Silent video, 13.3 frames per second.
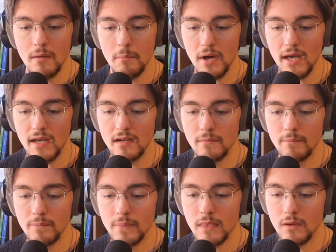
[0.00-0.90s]
but
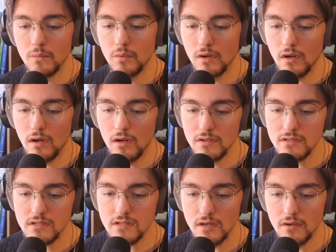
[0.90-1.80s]
we're
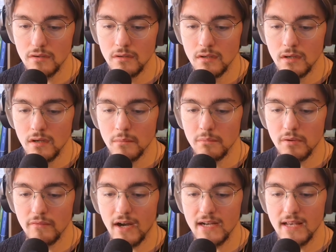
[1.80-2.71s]
also
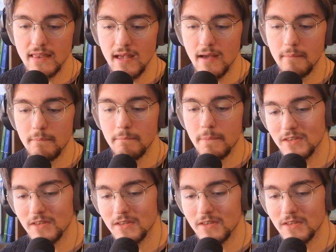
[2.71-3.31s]
providing them,